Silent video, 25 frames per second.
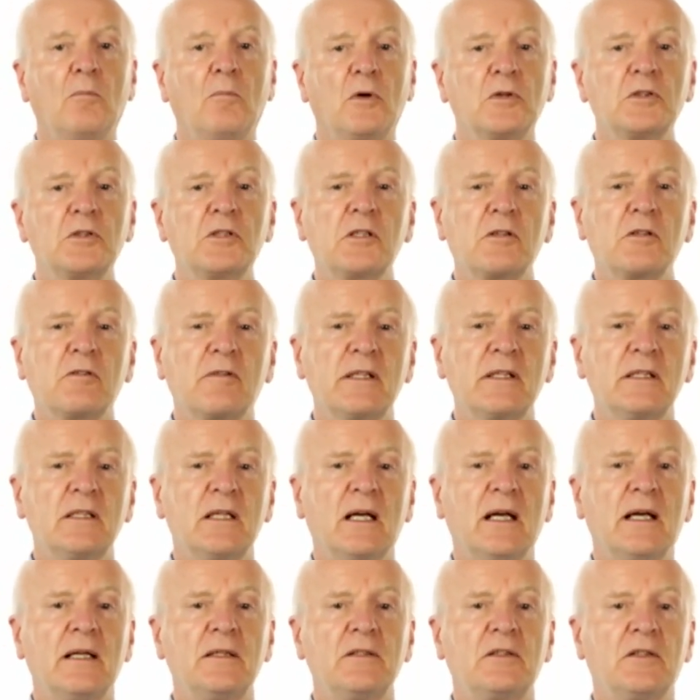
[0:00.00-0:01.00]

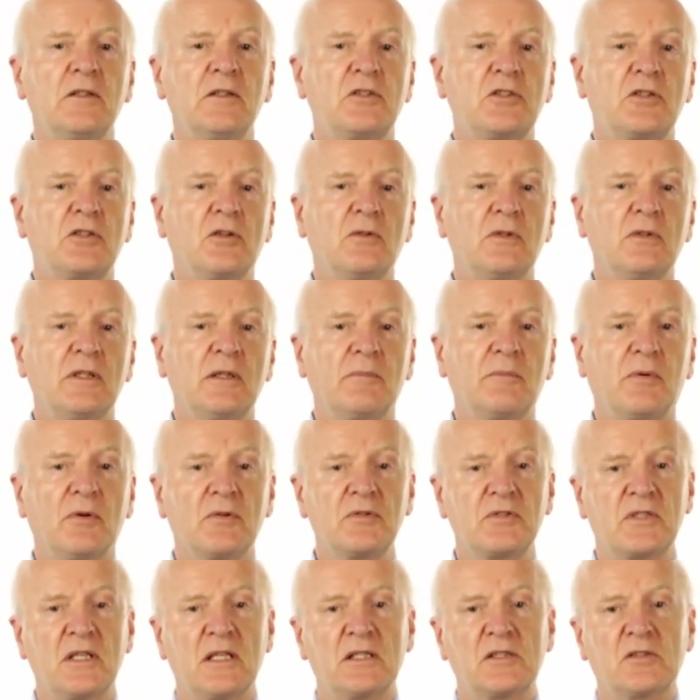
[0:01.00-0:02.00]
Monitoring and controlling
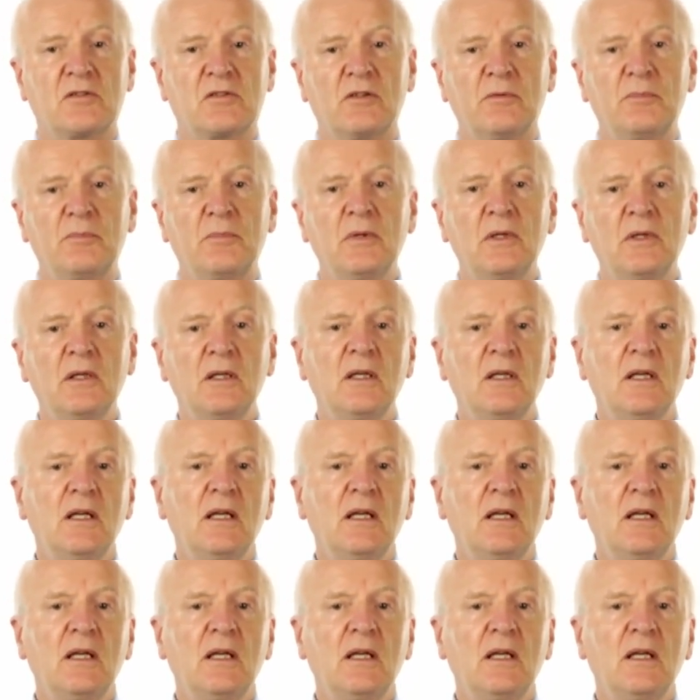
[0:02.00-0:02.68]
process group.